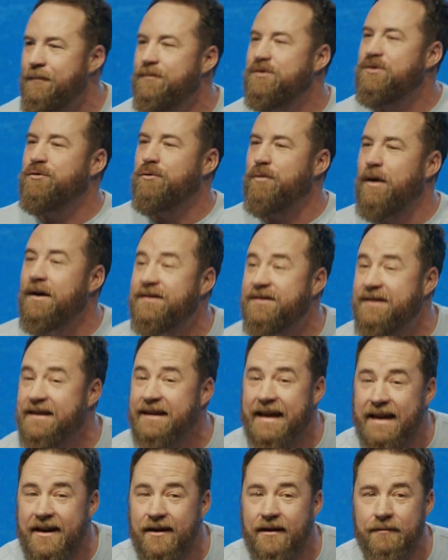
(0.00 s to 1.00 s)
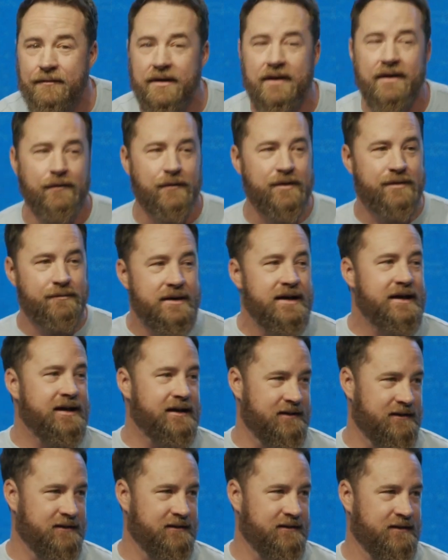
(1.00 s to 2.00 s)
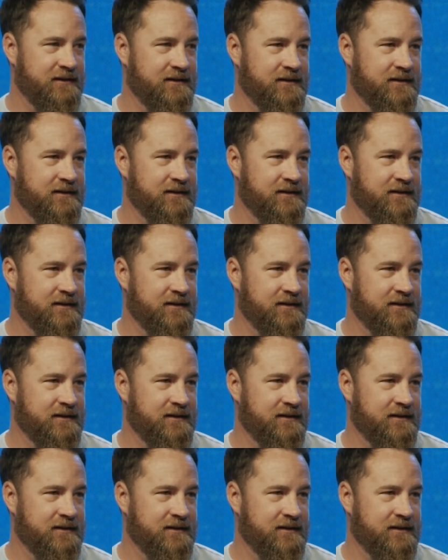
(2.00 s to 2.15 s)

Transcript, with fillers: I'm trusting Him with me.